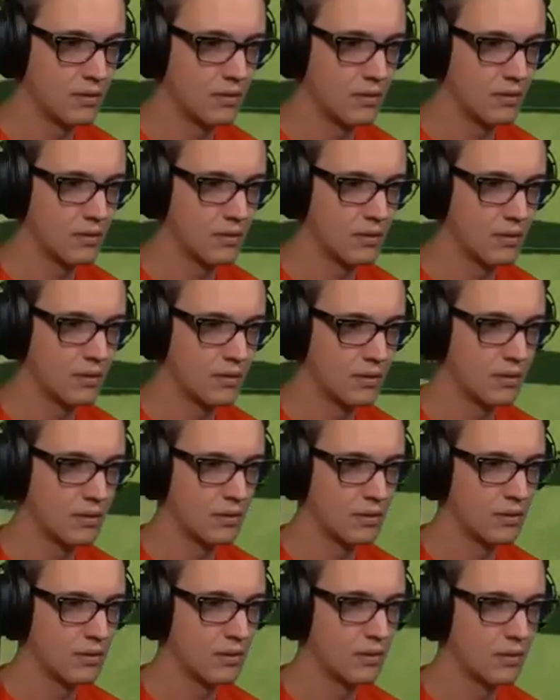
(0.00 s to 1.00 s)

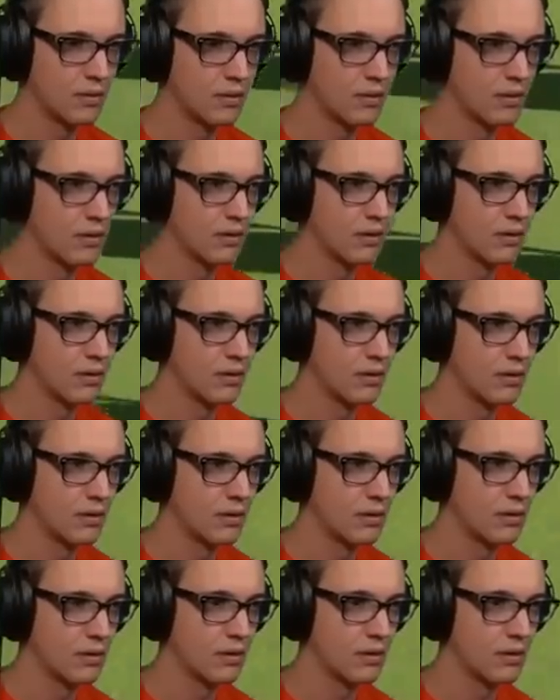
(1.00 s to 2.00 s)

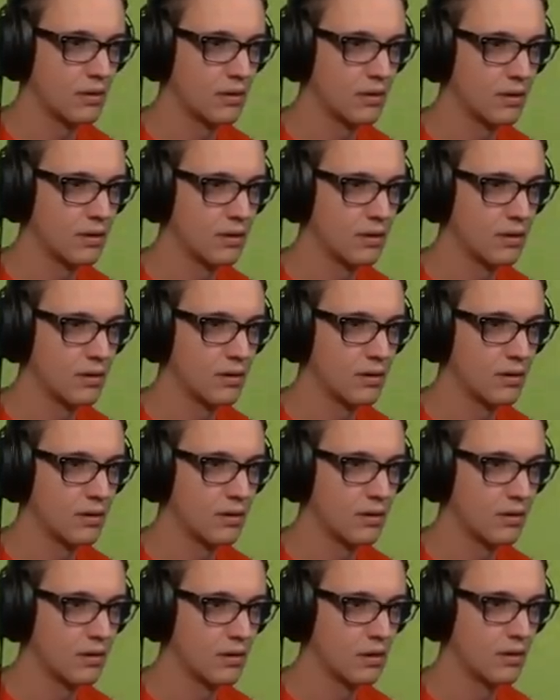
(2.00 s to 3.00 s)

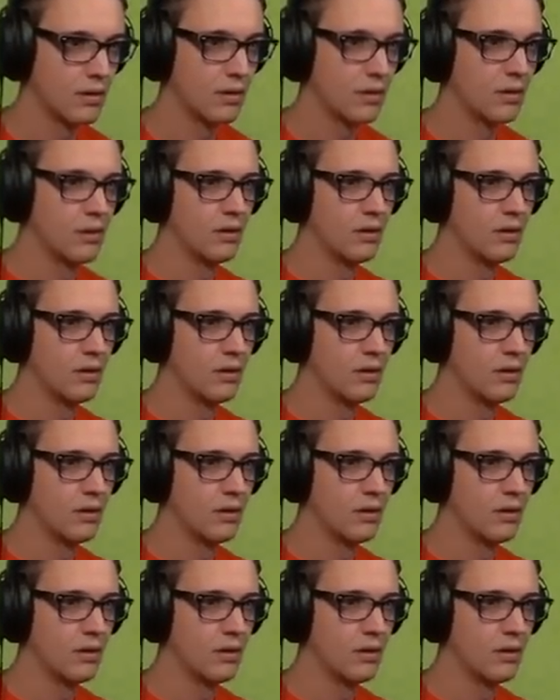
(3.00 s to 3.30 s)
(silence)